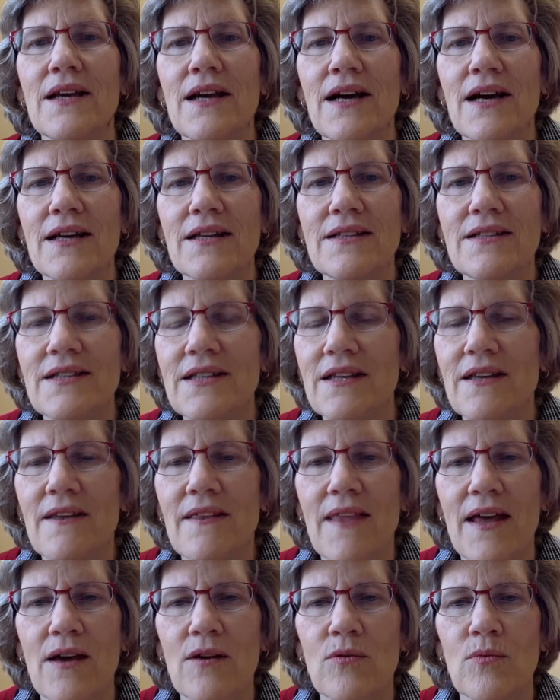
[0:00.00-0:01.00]
idea
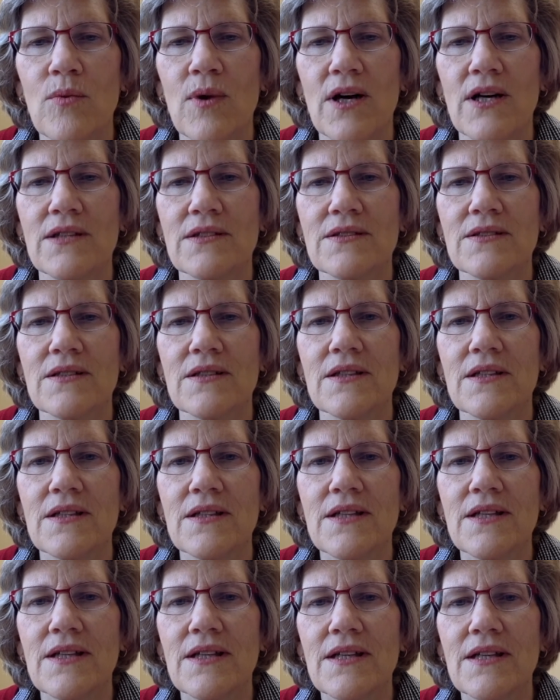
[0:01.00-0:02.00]
that was.
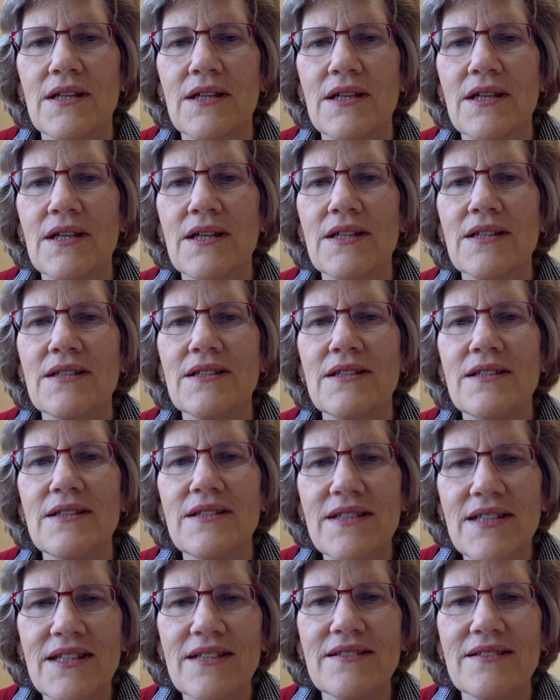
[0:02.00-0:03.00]

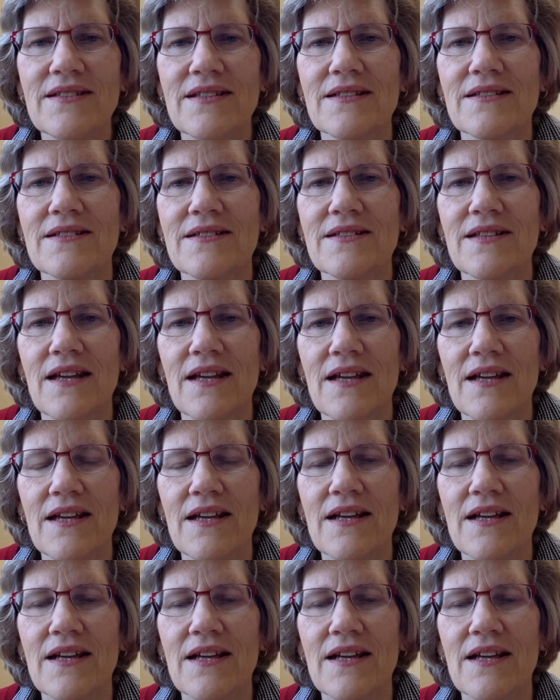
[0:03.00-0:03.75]
Decency.